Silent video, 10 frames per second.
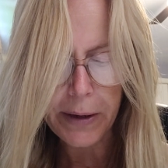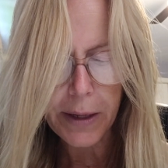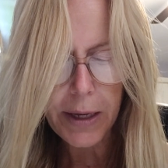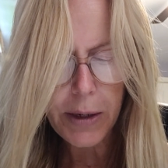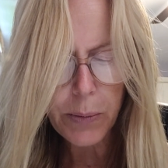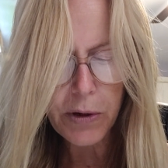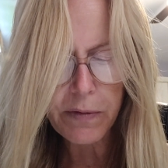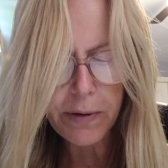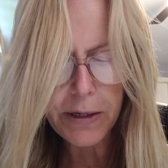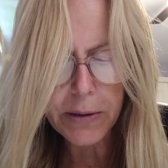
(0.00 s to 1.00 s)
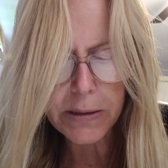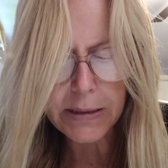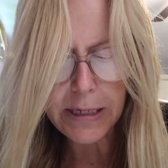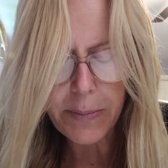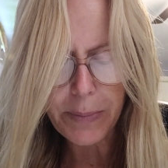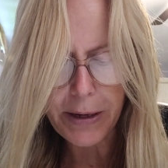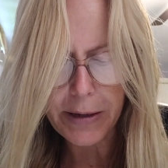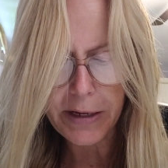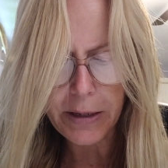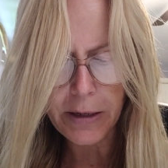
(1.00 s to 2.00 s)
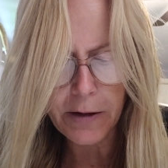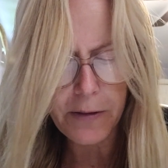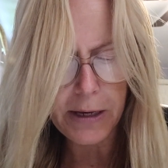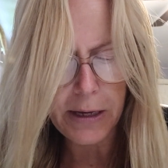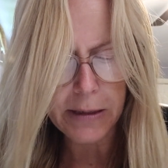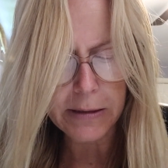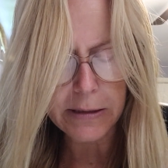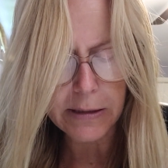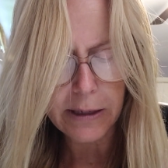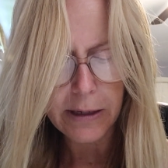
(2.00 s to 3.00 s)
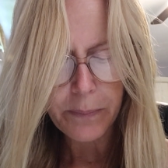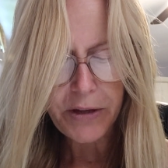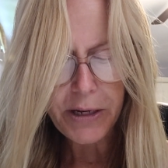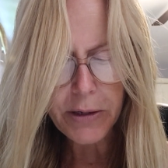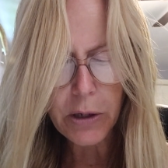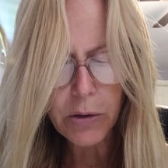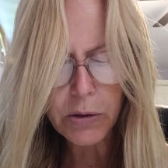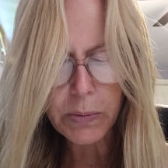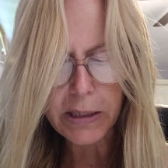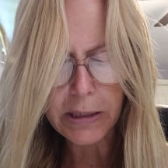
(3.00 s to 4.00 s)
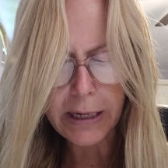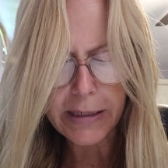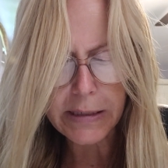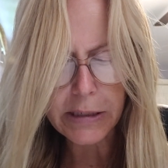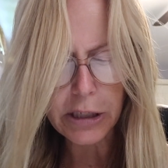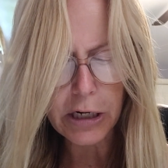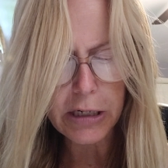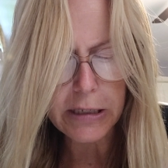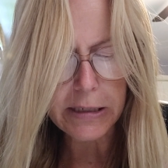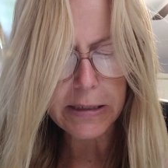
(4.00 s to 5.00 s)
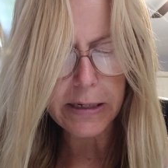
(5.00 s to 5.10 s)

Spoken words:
He reveals deep and hidden things. He knows what lies in darkness,